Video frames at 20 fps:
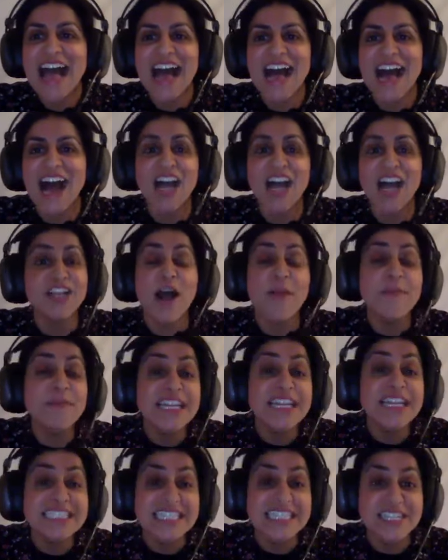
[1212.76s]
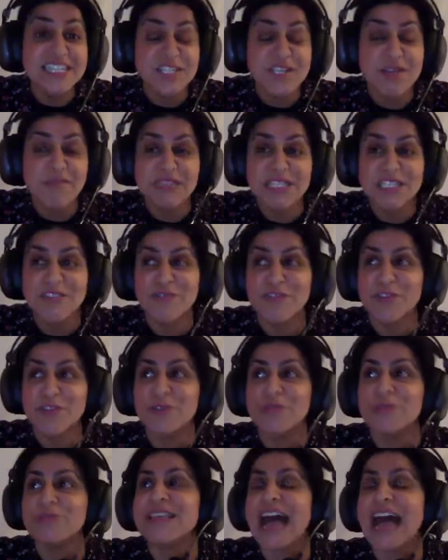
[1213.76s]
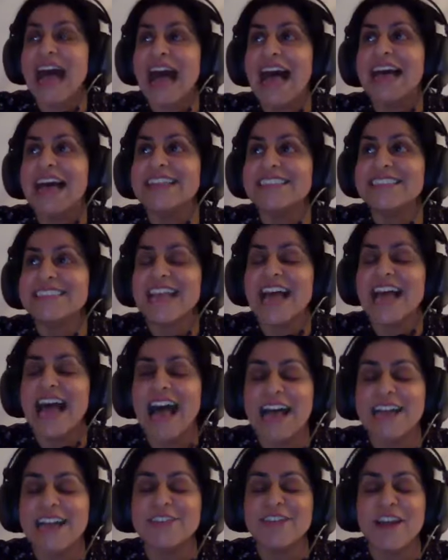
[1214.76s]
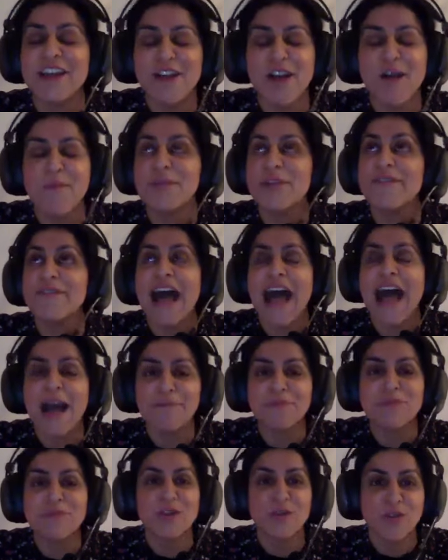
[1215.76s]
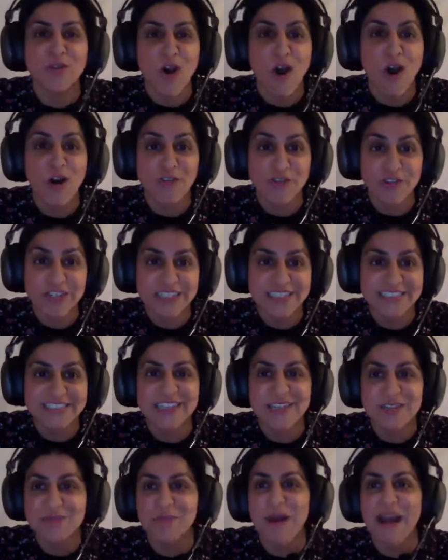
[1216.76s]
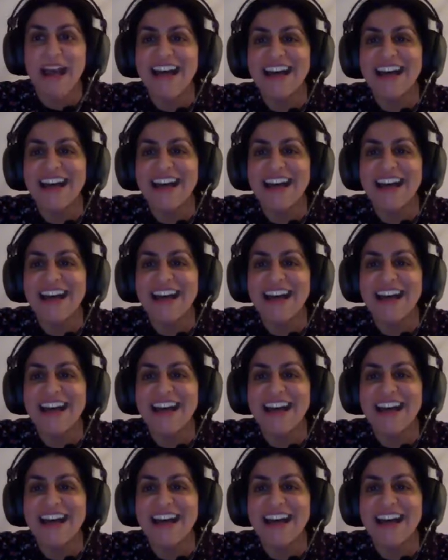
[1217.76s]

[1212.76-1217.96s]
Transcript: uh, I, I mean, I did get some interviews and had a couple of absolute horrors as well.